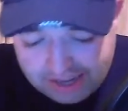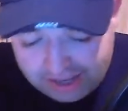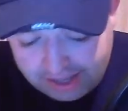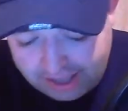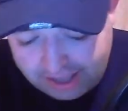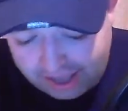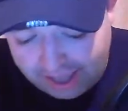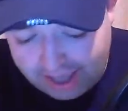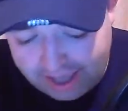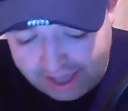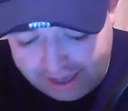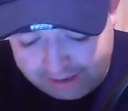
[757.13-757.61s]

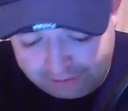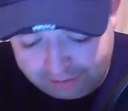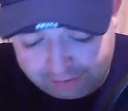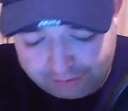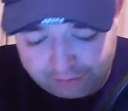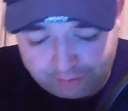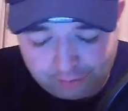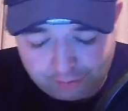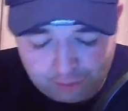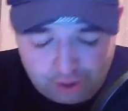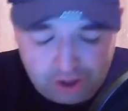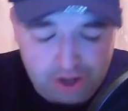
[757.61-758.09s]
you have
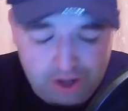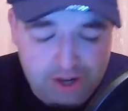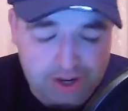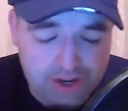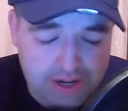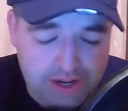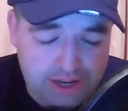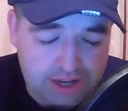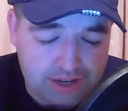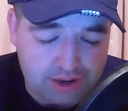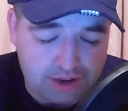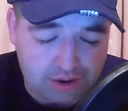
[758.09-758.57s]

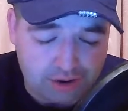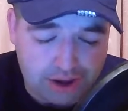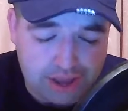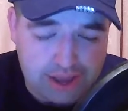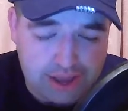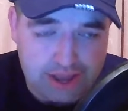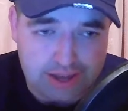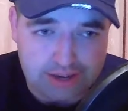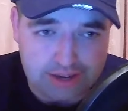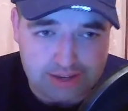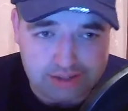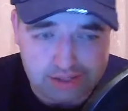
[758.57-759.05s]
one in your
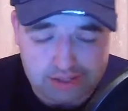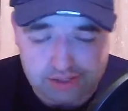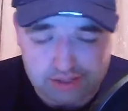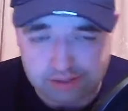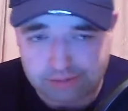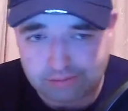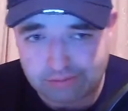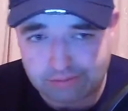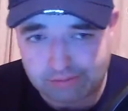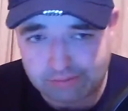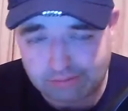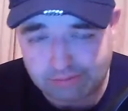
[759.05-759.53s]
head
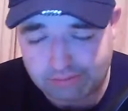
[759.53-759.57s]
that's